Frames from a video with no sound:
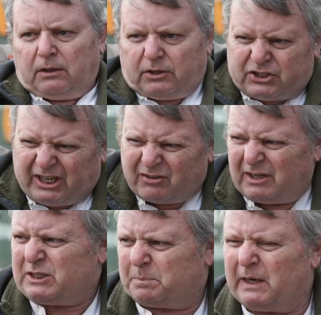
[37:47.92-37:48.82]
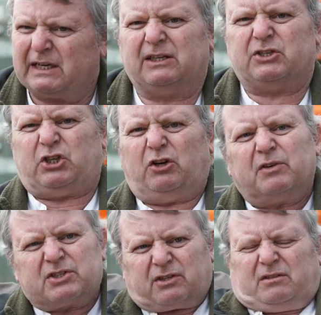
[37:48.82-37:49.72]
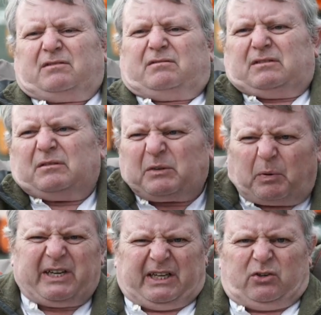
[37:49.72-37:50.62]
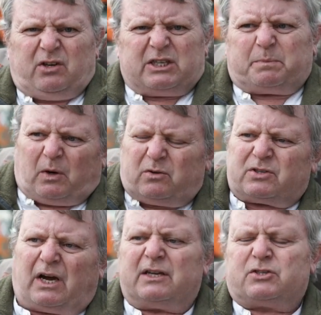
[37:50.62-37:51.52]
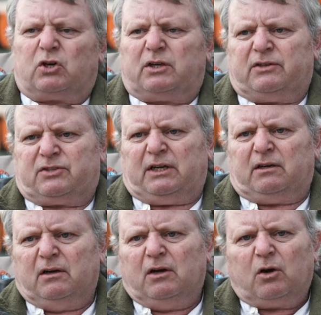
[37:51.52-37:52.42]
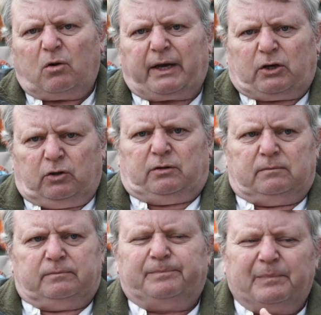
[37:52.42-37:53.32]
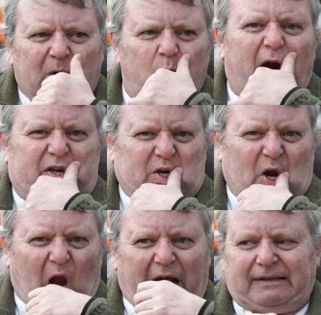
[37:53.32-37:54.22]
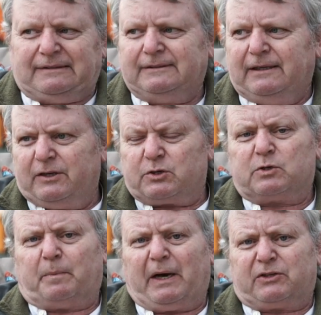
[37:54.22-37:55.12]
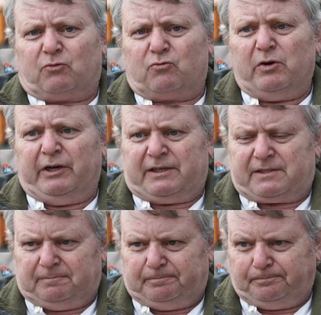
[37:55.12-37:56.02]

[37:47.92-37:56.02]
Because generally speaking, the service, it's pretty good, I suppose. I'd certainly seen quite good. Quite. This is about to ruin it.